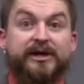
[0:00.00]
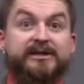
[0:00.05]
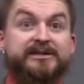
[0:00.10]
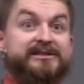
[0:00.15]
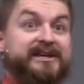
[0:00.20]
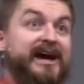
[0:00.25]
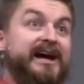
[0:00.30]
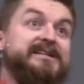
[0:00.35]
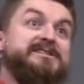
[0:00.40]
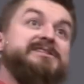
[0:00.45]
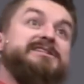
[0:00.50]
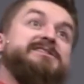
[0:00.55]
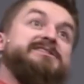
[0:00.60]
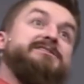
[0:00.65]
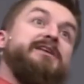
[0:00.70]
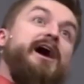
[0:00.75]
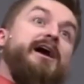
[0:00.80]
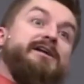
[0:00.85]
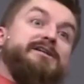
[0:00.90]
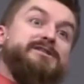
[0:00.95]
yes, it's
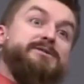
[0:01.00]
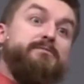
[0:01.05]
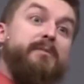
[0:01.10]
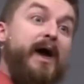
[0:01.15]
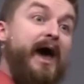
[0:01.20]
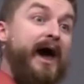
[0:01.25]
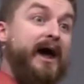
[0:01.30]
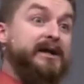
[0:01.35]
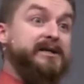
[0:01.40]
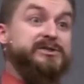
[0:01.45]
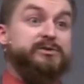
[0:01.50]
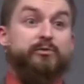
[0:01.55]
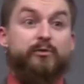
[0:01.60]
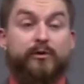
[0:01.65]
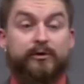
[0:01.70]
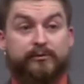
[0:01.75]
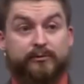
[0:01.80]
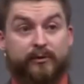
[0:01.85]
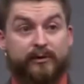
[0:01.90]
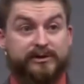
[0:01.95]
not as bad as
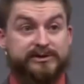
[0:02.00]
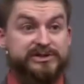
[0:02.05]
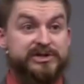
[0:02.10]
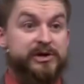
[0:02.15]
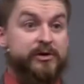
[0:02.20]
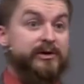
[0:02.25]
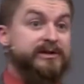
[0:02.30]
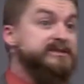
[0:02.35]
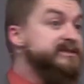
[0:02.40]
World War II.